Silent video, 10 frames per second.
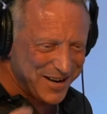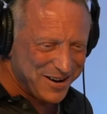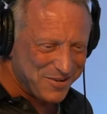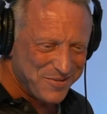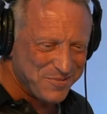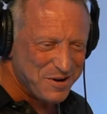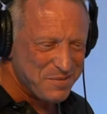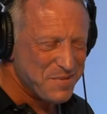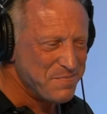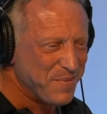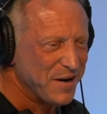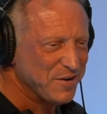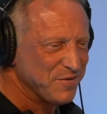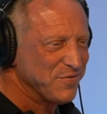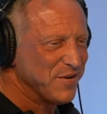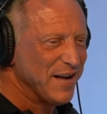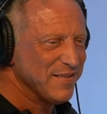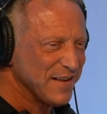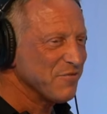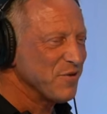you know one of my biker
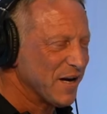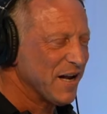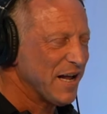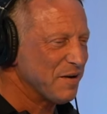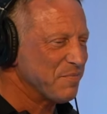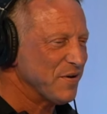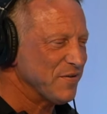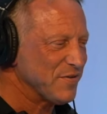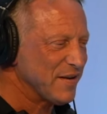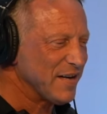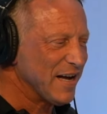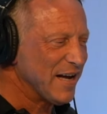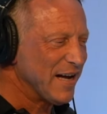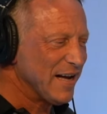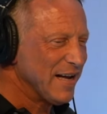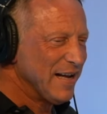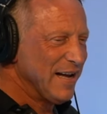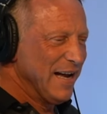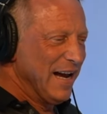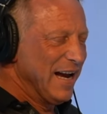friends after I got out of prison uh,
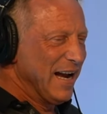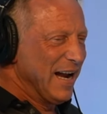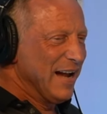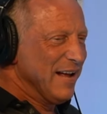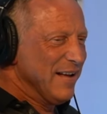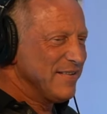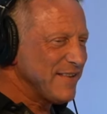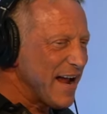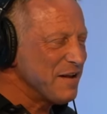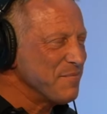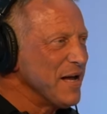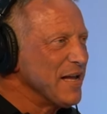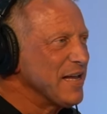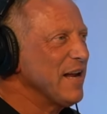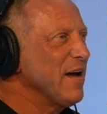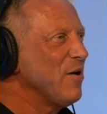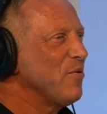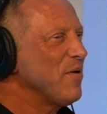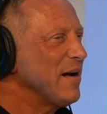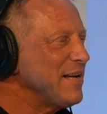say to me, you
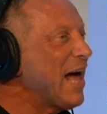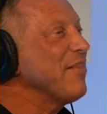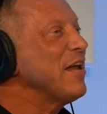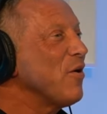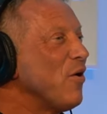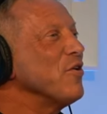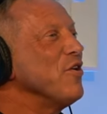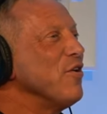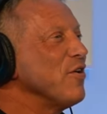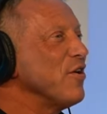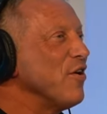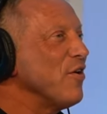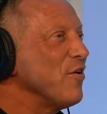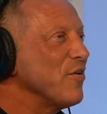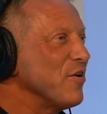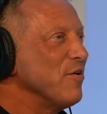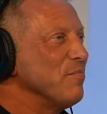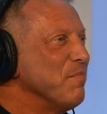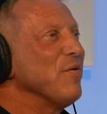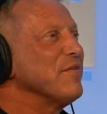know, uh, now that all your your
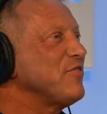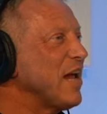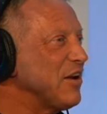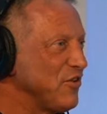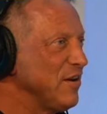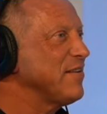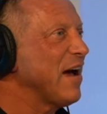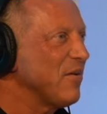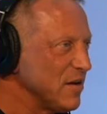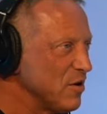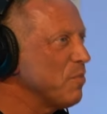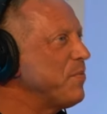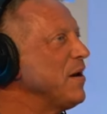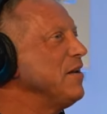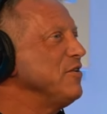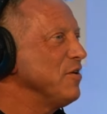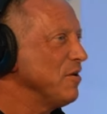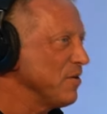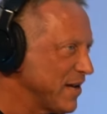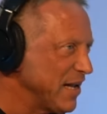your molestation is out in the open and
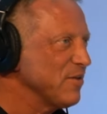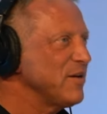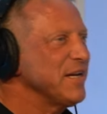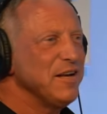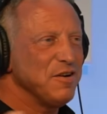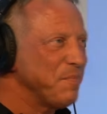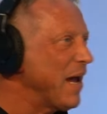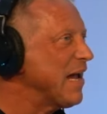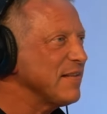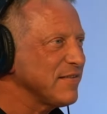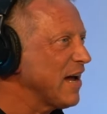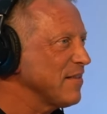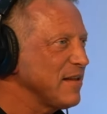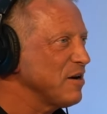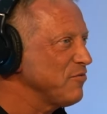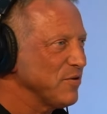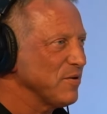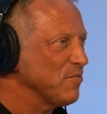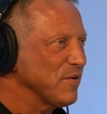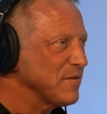your healing and your pains out there for
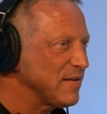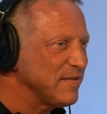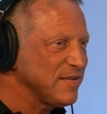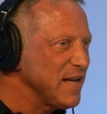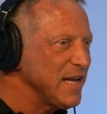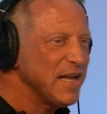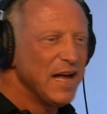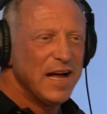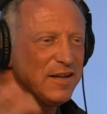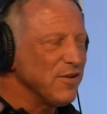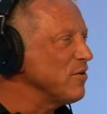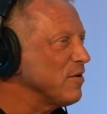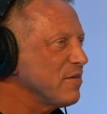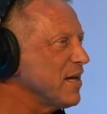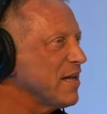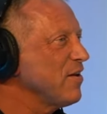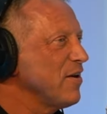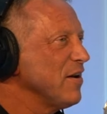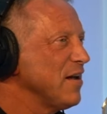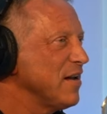the world to see, don't you think you
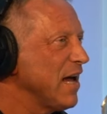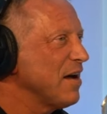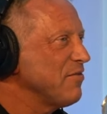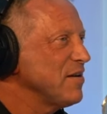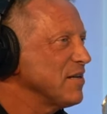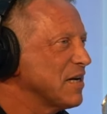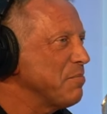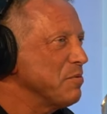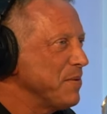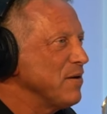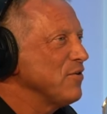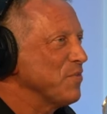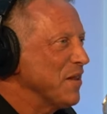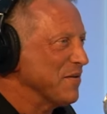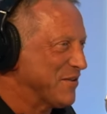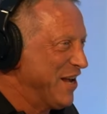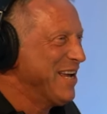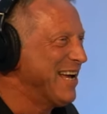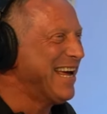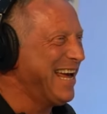could have a couple beers with us? Right.